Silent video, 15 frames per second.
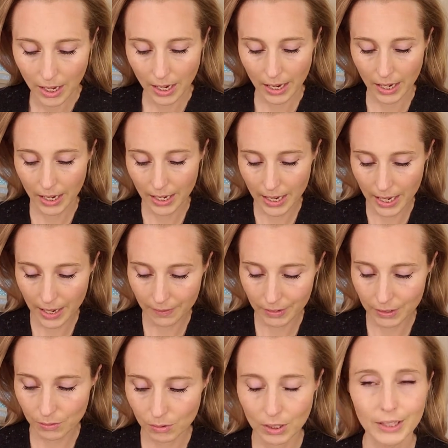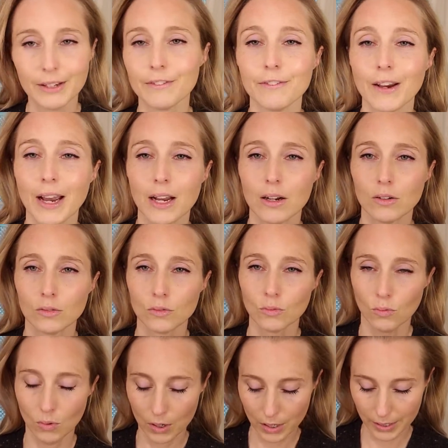I haven't really found
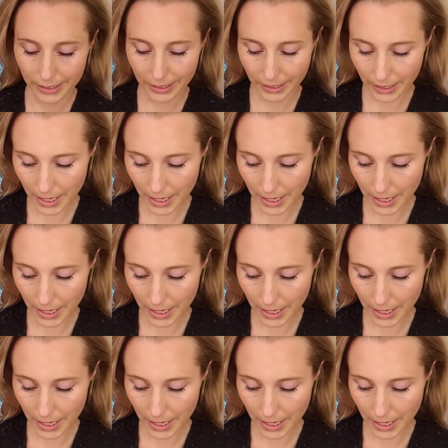one